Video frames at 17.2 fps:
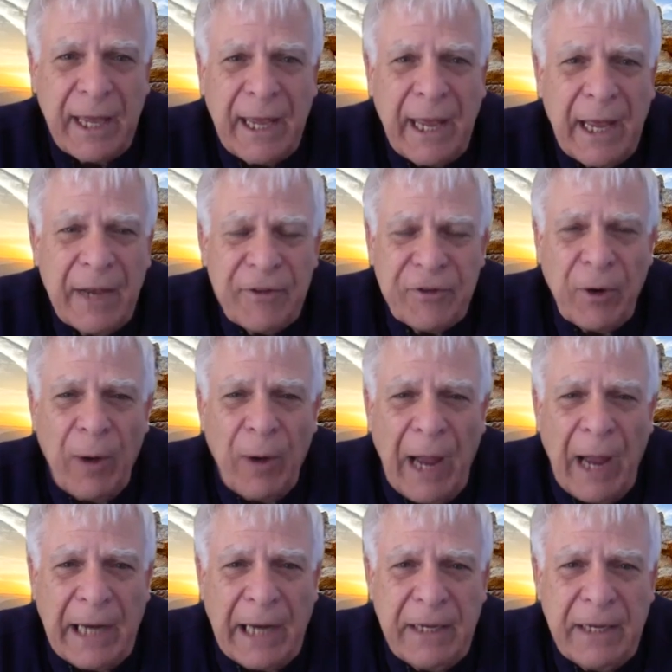So
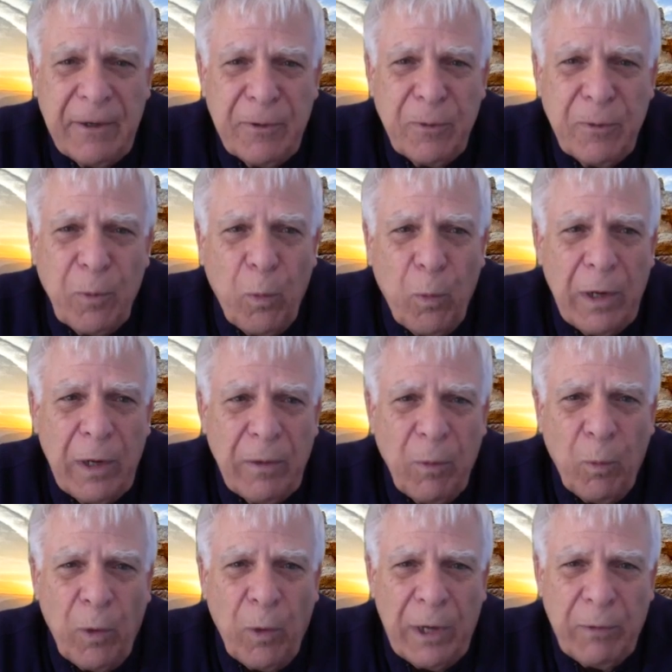how do you
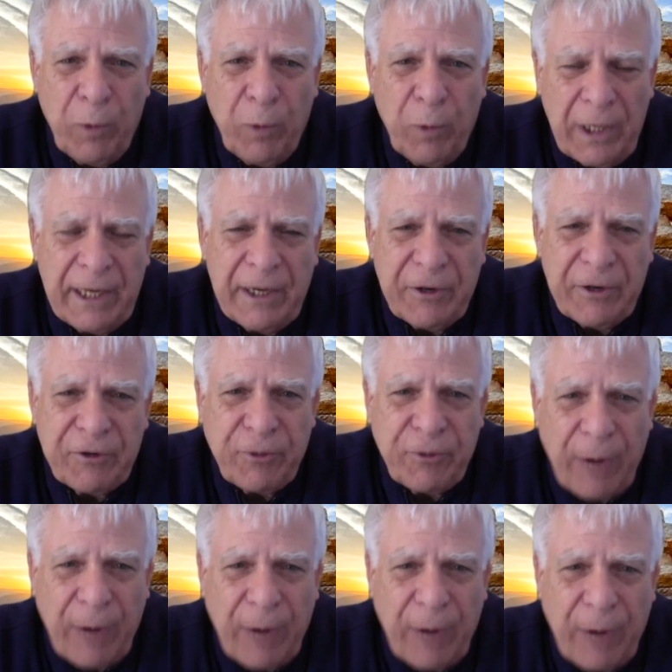what really
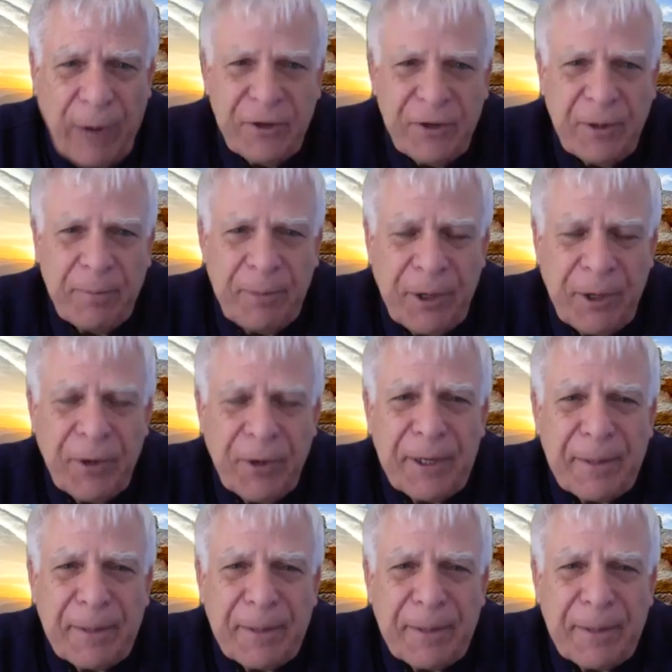attracted you to Purium?